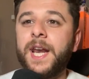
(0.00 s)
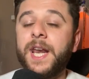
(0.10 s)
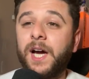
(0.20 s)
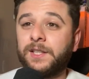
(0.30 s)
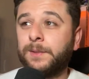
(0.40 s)

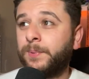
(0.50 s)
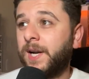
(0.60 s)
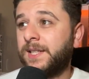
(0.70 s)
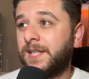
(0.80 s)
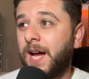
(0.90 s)
Not
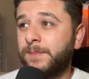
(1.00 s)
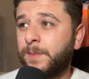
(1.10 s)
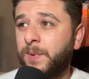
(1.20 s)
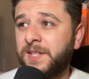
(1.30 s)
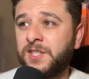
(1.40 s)
surprised. I'm
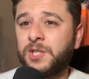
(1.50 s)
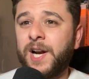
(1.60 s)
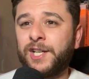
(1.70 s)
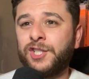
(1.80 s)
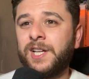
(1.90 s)
surprised that they're
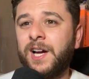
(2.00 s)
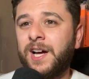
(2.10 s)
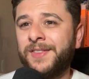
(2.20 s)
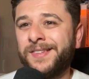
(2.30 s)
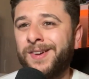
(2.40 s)
actually not
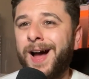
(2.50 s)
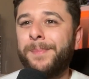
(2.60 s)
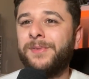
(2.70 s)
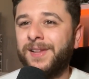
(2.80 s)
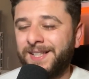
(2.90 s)
on the
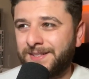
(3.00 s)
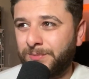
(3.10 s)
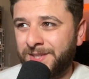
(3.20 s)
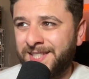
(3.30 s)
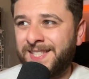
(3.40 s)
top of the list
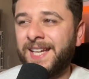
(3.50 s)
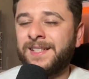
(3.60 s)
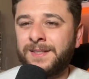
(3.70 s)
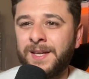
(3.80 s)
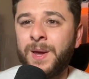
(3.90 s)
with
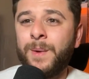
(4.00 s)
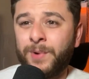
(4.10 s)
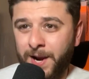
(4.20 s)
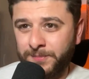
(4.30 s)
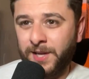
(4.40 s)
six
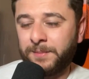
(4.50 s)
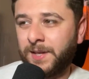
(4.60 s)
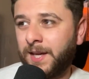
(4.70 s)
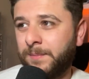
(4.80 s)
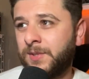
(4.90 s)
primetime
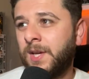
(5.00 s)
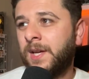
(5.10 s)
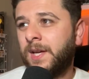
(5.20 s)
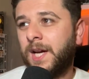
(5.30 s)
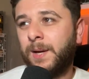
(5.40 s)
games
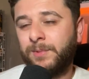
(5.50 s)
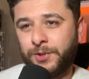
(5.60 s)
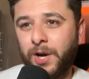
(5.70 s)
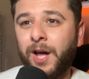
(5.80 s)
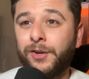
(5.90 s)
with
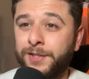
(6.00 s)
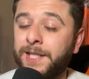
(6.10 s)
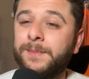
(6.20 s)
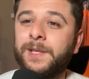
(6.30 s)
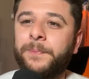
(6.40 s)
the other
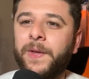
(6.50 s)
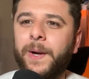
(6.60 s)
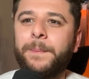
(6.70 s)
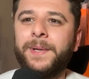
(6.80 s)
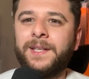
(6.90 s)
teams up
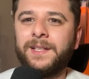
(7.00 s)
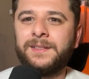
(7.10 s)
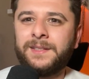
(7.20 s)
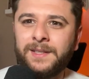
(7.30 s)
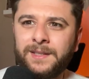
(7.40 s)
there,
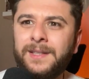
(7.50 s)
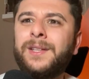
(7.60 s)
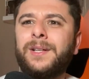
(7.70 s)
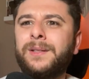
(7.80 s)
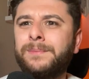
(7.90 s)
because
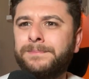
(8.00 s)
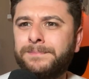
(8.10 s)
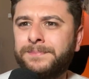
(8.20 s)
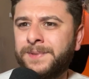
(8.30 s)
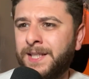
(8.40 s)
they're
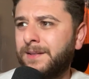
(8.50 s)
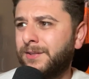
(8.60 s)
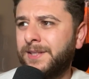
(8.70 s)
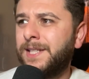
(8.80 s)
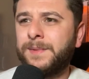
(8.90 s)

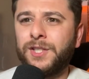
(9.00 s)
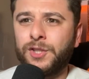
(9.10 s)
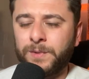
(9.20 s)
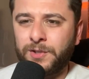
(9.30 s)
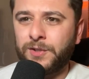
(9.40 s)
a team that
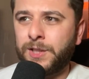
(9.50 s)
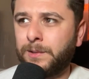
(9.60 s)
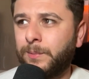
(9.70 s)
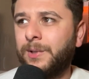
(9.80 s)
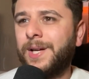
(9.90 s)
just went to the
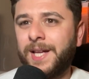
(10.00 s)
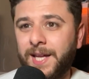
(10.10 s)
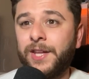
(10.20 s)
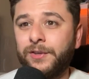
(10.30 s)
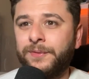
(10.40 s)
Super Bowl
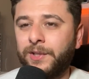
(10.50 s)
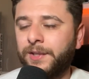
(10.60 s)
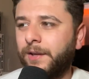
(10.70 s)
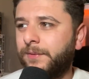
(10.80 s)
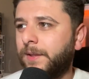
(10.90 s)
and they're
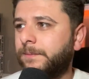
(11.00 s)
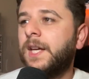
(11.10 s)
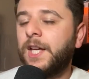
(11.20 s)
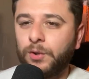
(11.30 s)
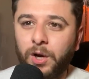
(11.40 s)
Philadelphia.
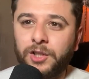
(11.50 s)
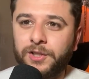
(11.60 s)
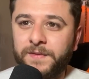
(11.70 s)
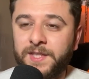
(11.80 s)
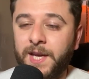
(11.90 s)
And you also
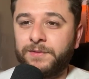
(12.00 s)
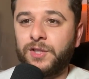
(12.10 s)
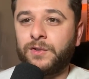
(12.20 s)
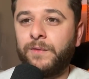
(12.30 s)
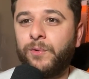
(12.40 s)
have the San
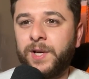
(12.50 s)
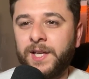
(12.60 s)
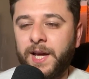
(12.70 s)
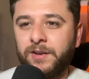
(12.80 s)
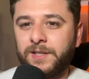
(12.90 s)
Francisco
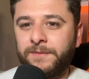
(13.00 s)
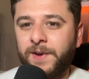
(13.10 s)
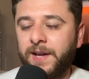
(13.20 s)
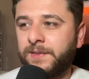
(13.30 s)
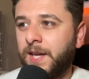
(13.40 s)
49ers at
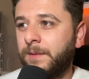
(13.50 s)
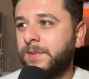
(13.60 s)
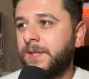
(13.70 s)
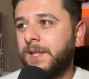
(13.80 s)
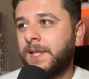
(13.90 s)
five games.